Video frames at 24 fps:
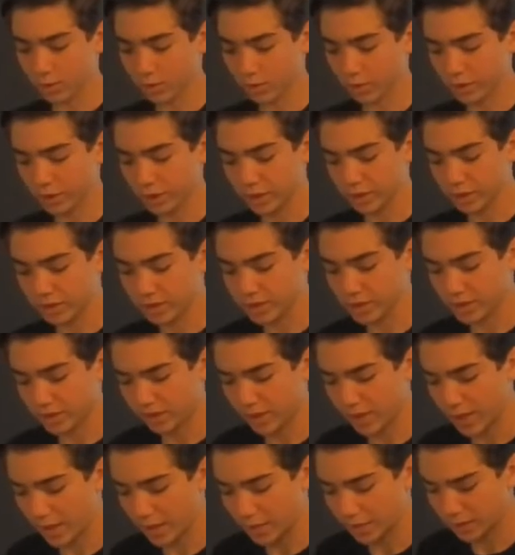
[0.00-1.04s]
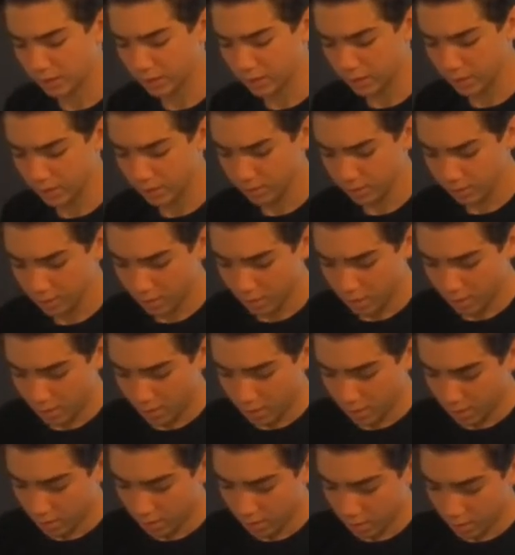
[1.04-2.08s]
we're going to stick that in here.
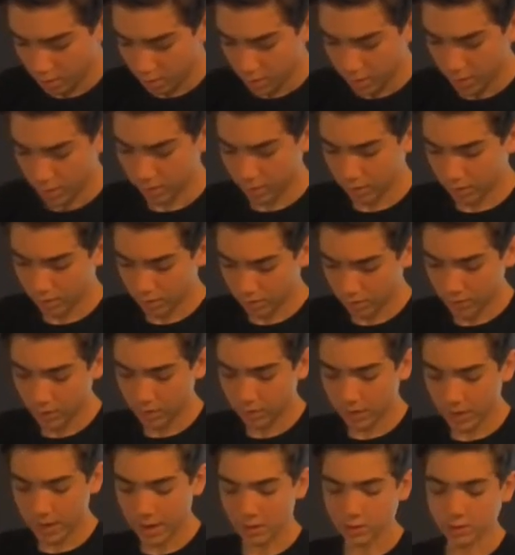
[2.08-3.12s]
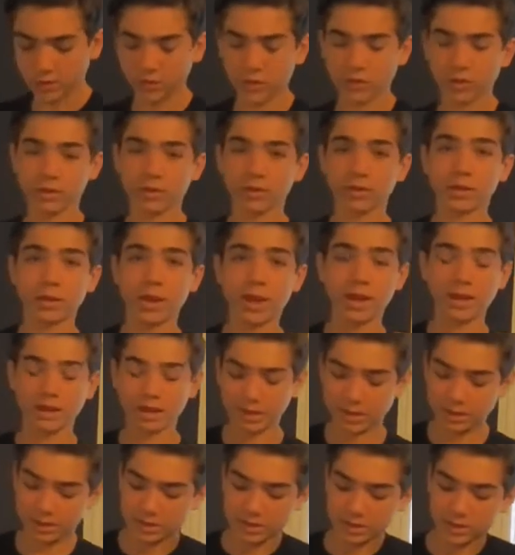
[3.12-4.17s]
And
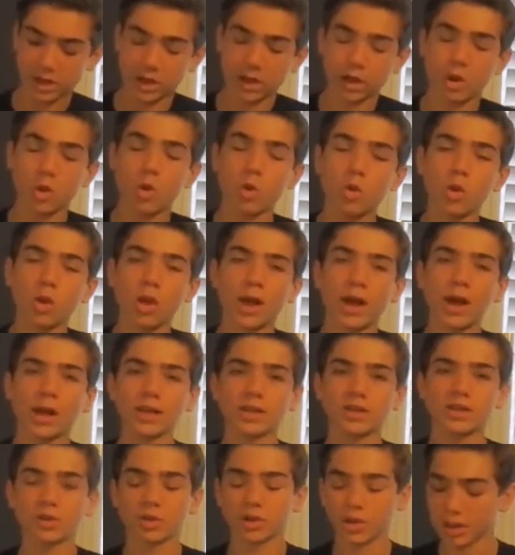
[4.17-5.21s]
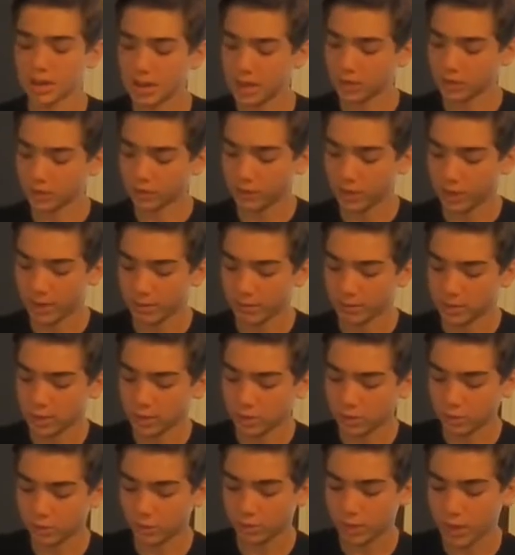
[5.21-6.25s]
that is their cool hide. So it allows for them
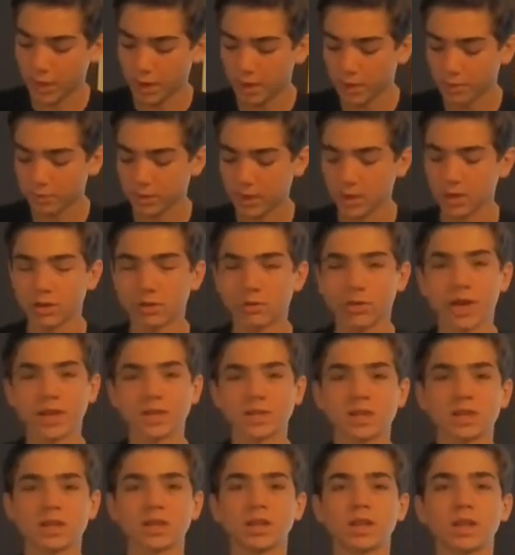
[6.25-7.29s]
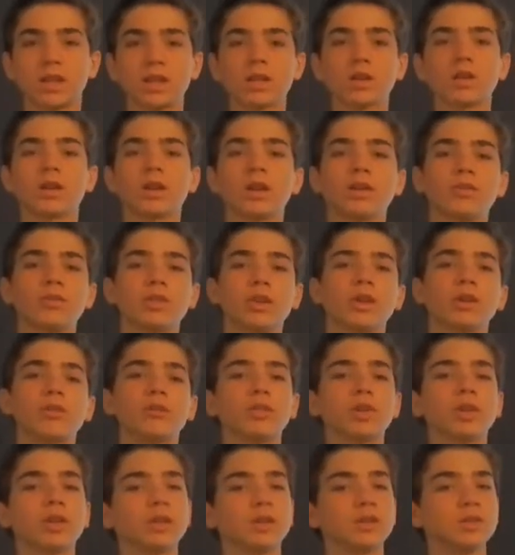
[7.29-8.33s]
to come and rest in here if they're
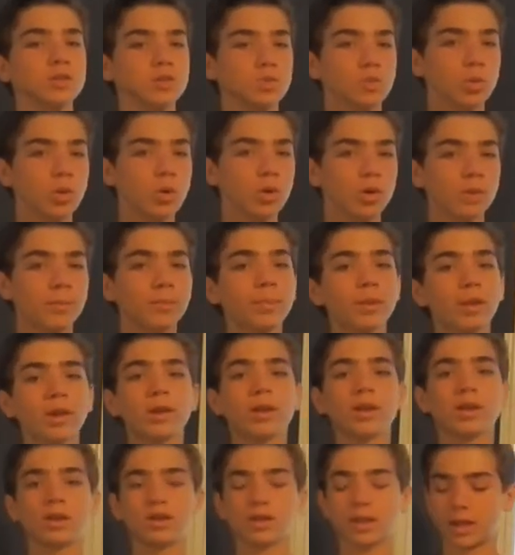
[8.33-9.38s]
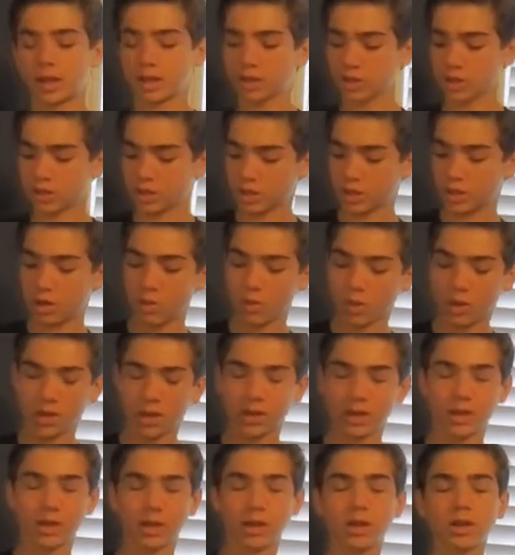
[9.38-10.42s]
feeling too warm. They can just go
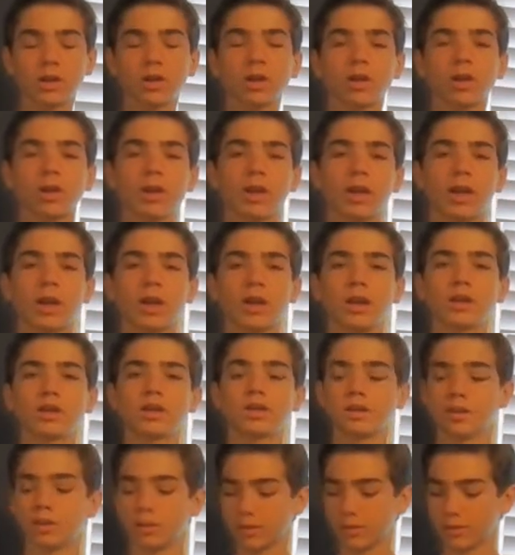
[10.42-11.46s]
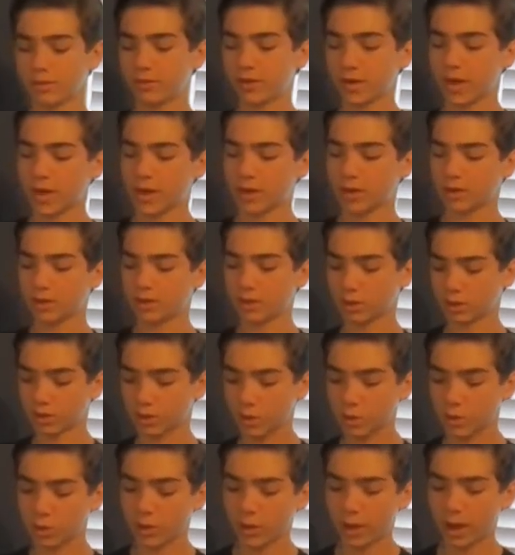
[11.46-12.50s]
on in here and they'll be fine. They'll
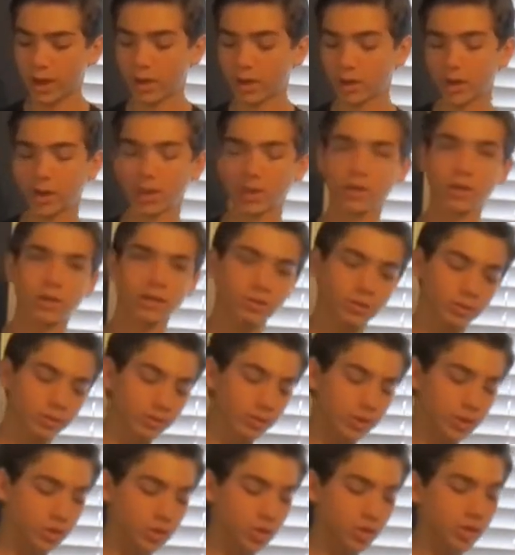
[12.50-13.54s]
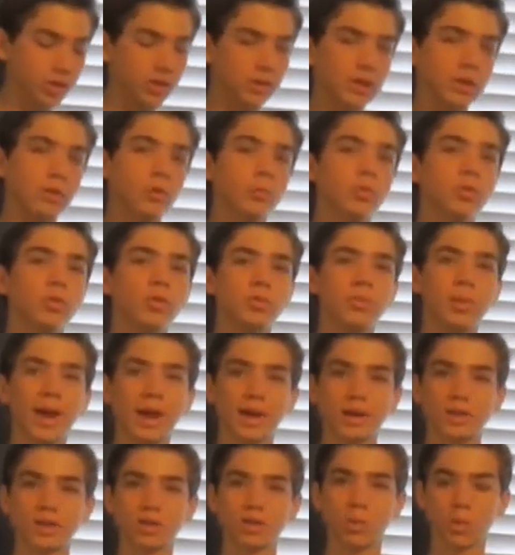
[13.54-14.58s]
cool down, and then eventually they will move
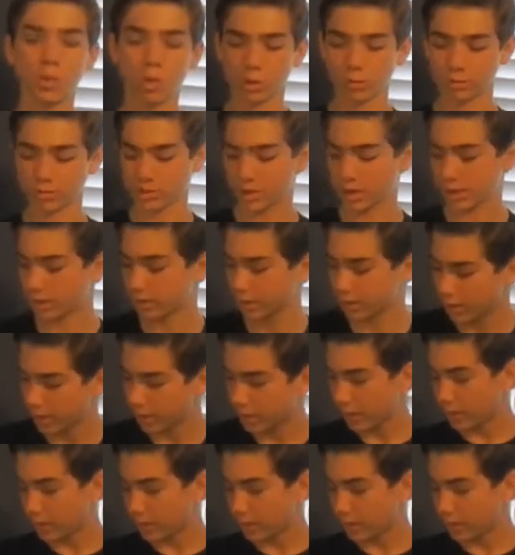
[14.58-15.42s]
back to the warm side.